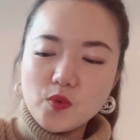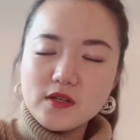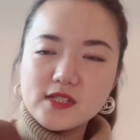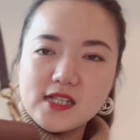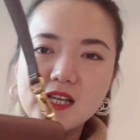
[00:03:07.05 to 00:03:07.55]

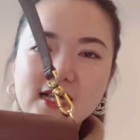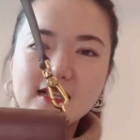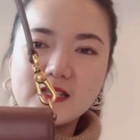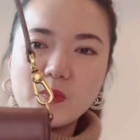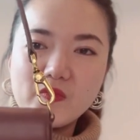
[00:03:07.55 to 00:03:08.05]
want
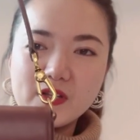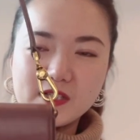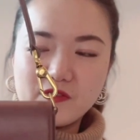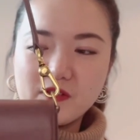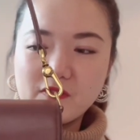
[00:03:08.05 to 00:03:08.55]
something
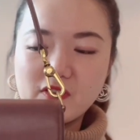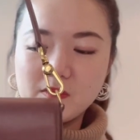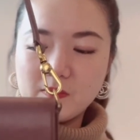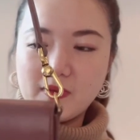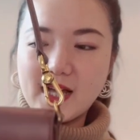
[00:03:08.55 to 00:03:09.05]
different
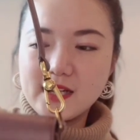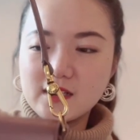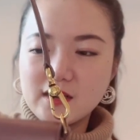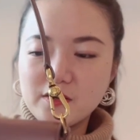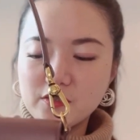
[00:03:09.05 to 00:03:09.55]
from black
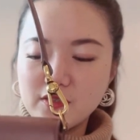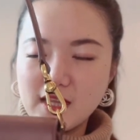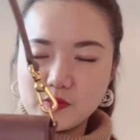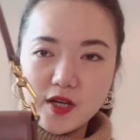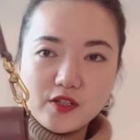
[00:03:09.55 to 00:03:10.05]
color.
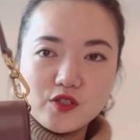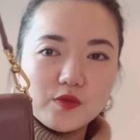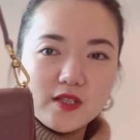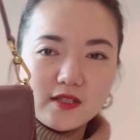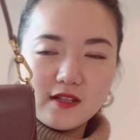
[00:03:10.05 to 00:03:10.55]
That's why I
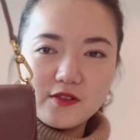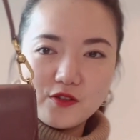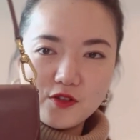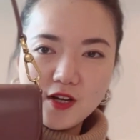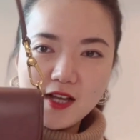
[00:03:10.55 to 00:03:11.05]
chose this
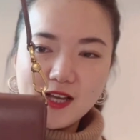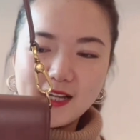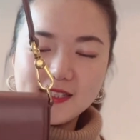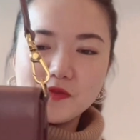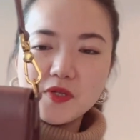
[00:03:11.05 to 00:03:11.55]
color. It
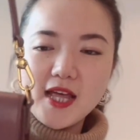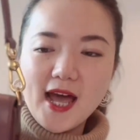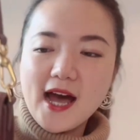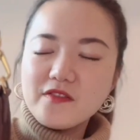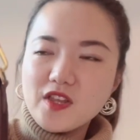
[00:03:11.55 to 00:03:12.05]
doesn't really
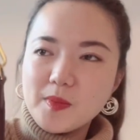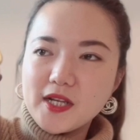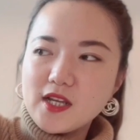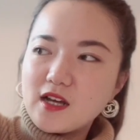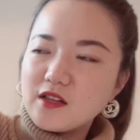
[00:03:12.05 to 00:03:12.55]
have that
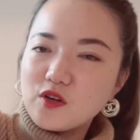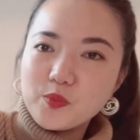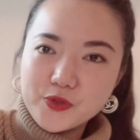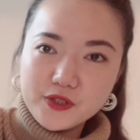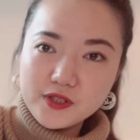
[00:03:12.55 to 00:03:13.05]
many color
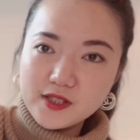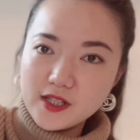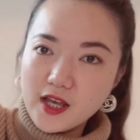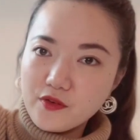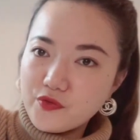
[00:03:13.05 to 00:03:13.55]
options.
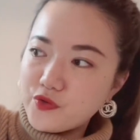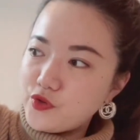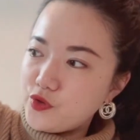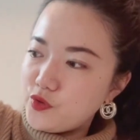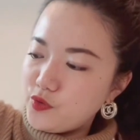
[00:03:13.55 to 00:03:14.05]
If
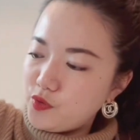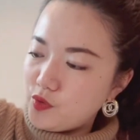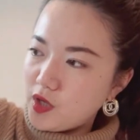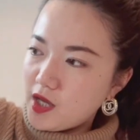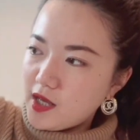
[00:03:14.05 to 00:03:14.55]

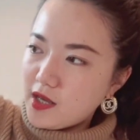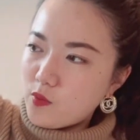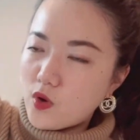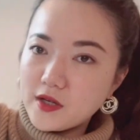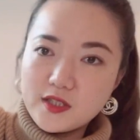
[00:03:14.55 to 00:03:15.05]
you
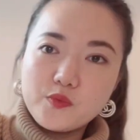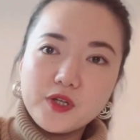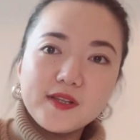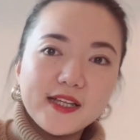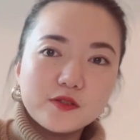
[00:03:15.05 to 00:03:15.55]
want the
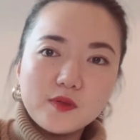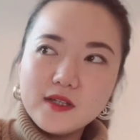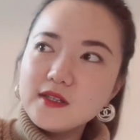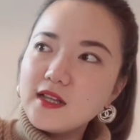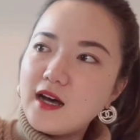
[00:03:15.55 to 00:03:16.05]
real leather
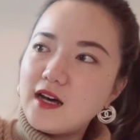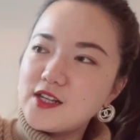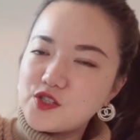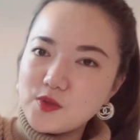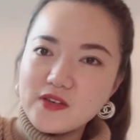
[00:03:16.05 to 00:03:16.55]
one, they
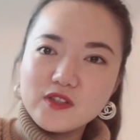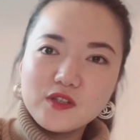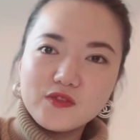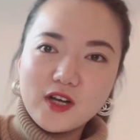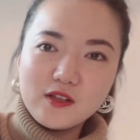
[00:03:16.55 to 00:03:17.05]
do have a lot
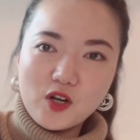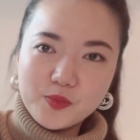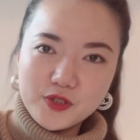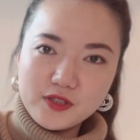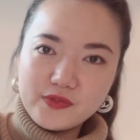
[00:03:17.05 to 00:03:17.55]
of color
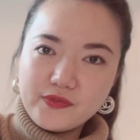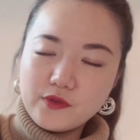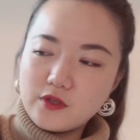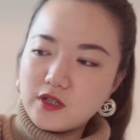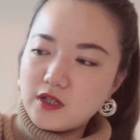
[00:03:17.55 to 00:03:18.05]
options
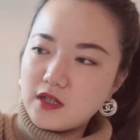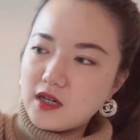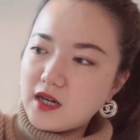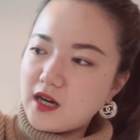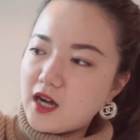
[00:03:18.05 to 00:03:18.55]
for
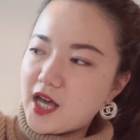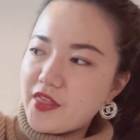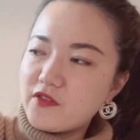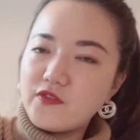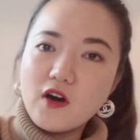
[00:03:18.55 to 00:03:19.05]
I
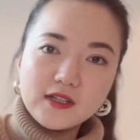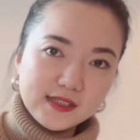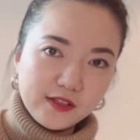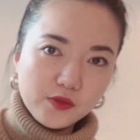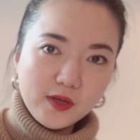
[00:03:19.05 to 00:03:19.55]
think fox
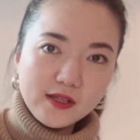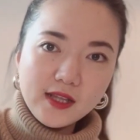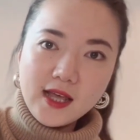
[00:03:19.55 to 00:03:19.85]
leather one.